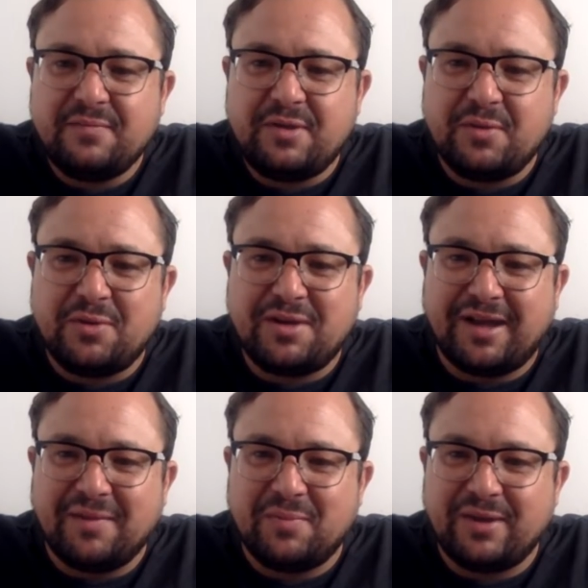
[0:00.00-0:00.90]
Millwall
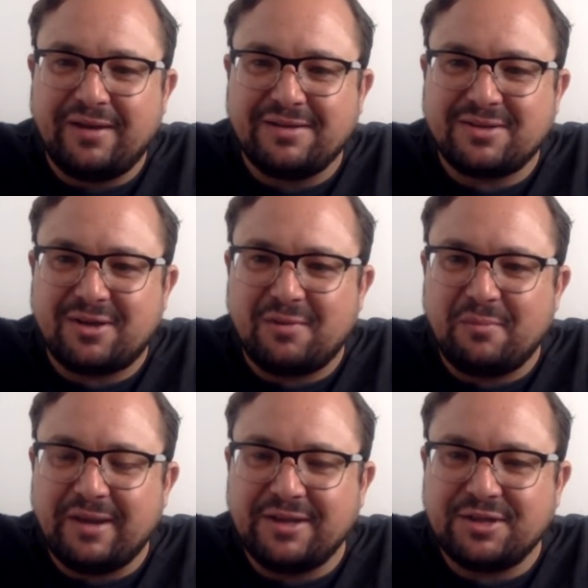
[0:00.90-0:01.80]
KP looks like a
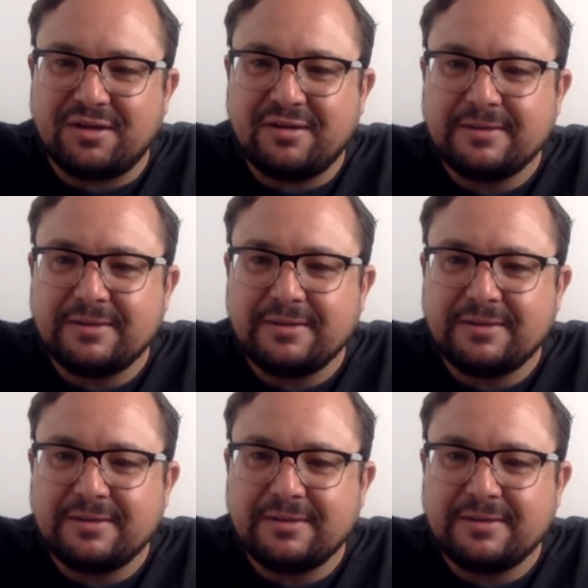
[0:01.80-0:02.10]
manager.